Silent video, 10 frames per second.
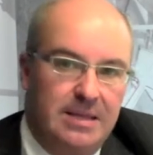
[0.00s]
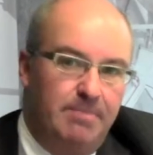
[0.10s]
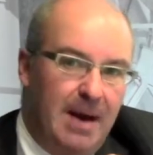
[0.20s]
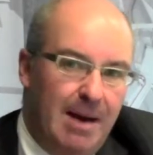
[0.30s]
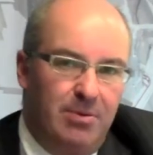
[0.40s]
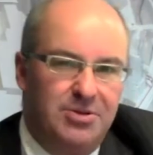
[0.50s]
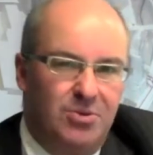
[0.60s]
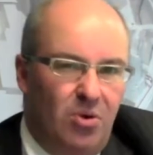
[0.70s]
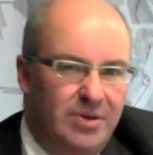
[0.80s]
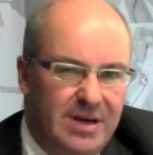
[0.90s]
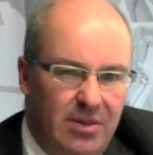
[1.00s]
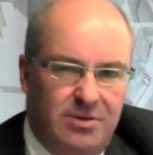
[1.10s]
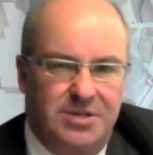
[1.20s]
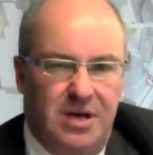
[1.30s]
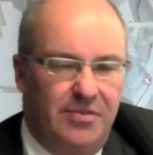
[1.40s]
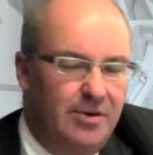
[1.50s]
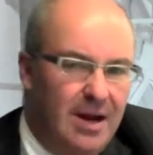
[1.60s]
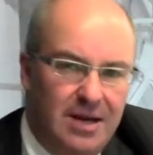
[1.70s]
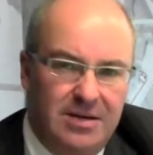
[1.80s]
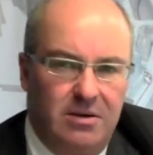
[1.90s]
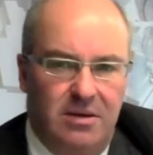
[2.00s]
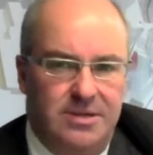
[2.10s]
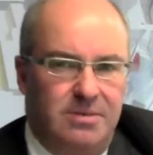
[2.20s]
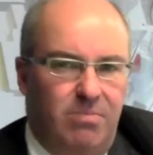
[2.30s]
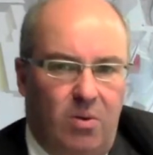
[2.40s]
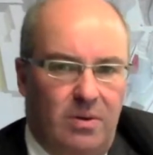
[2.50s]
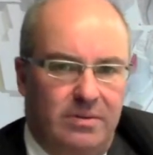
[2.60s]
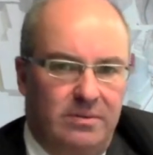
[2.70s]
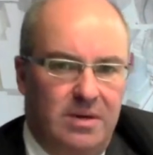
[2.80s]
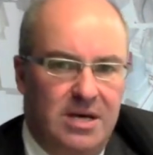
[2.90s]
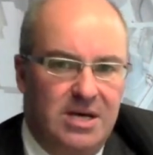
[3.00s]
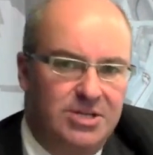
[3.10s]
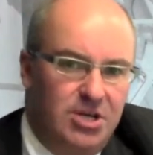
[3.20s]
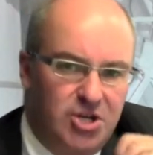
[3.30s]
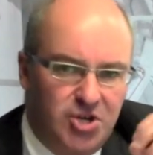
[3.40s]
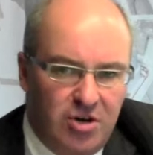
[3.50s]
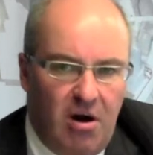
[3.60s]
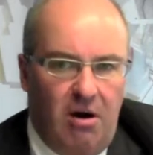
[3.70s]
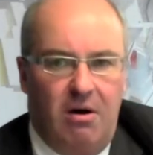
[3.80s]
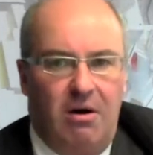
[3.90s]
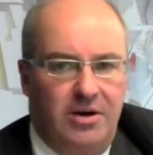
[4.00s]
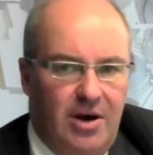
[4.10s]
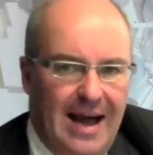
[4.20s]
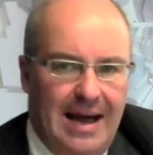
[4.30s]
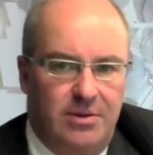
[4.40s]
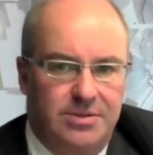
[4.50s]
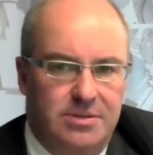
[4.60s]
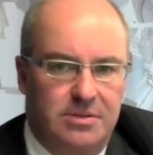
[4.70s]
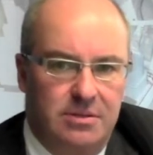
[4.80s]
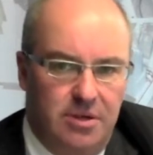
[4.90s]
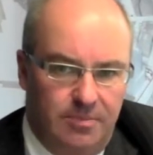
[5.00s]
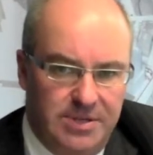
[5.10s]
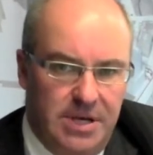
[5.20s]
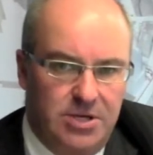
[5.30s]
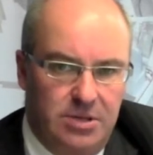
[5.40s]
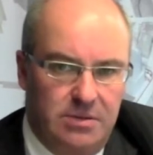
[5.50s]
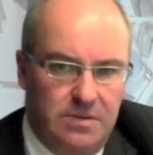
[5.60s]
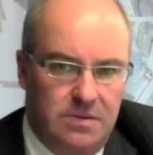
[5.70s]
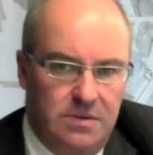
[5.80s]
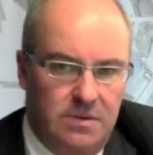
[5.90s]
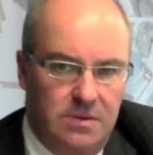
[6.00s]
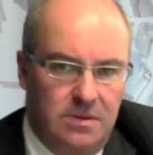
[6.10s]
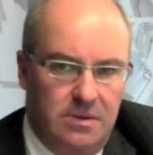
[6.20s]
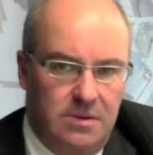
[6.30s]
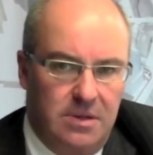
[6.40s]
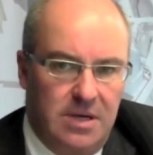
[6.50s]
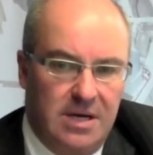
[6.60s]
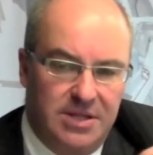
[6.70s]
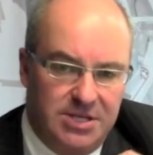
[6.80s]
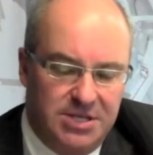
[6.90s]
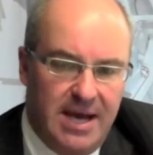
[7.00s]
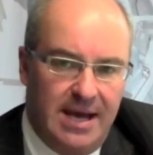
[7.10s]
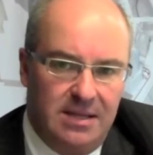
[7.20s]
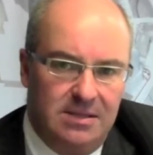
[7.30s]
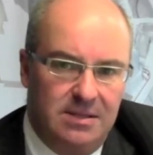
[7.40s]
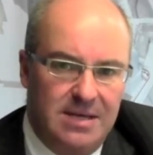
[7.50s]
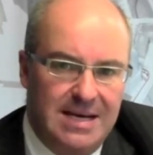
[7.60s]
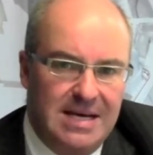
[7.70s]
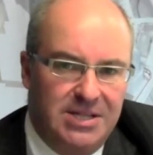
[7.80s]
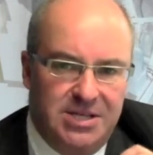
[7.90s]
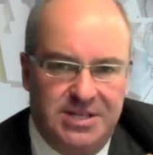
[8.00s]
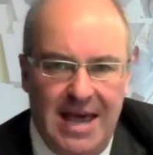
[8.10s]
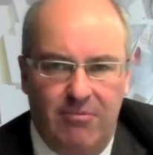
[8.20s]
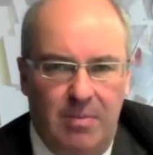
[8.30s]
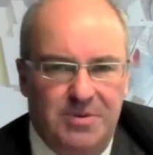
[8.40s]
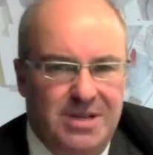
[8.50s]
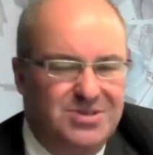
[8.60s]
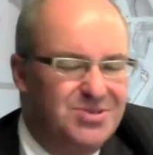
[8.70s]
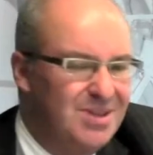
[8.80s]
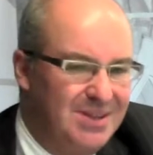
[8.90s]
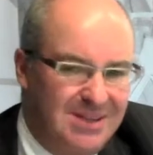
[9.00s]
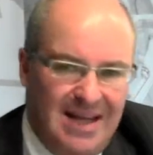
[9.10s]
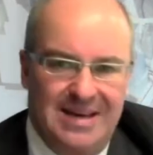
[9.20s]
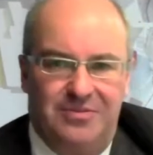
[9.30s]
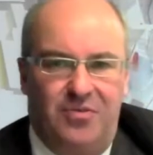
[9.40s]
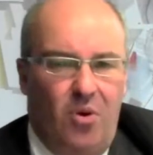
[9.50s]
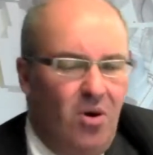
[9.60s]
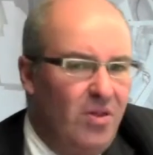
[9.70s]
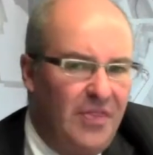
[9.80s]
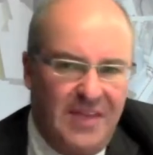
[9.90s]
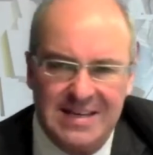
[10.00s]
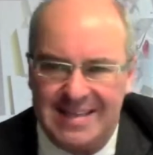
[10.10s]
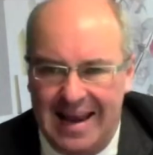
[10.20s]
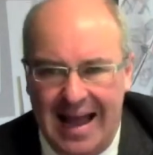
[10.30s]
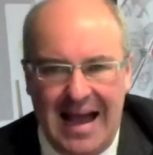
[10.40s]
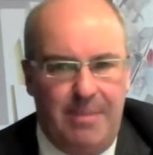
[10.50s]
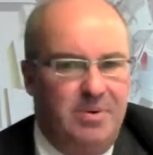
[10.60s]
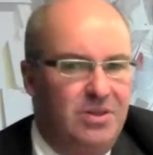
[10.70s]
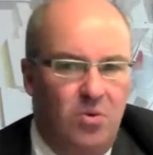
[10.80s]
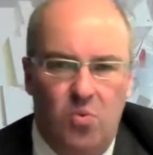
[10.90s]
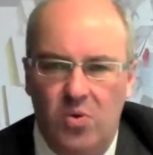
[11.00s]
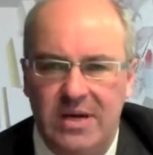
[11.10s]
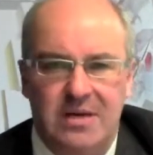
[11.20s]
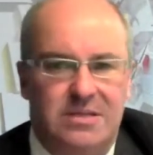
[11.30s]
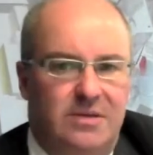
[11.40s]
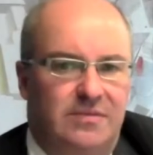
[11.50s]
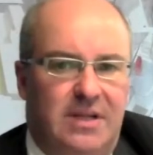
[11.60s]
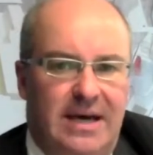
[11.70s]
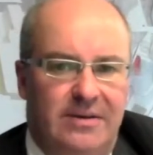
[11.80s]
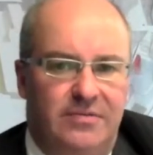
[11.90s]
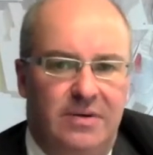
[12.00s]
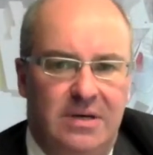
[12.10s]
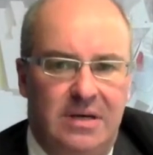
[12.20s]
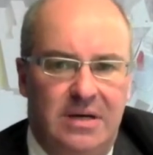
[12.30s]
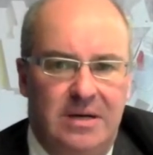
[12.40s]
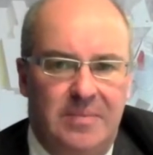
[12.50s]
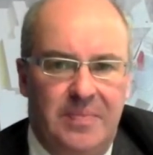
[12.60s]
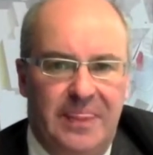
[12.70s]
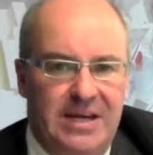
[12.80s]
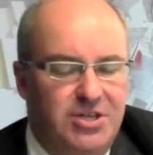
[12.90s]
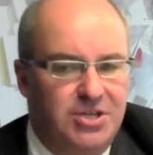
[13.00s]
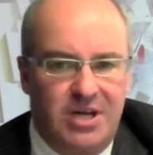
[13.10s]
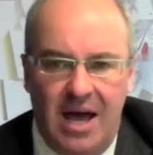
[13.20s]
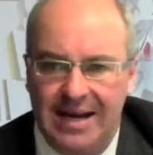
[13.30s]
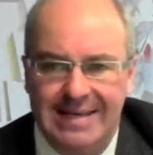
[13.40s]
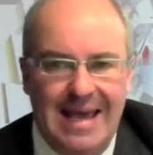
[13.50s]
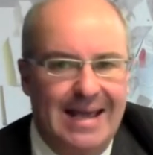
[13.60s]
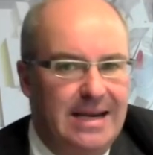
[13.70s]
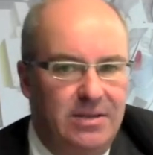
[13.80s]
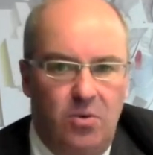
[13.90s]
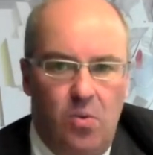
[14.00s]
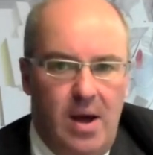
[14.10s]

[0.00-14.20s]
The pebbles are all the other stuff that are not nearly as important, such as your car, your house, your possessions. The sand represents life, all the things that happen, the weeds of life that just kind of get in the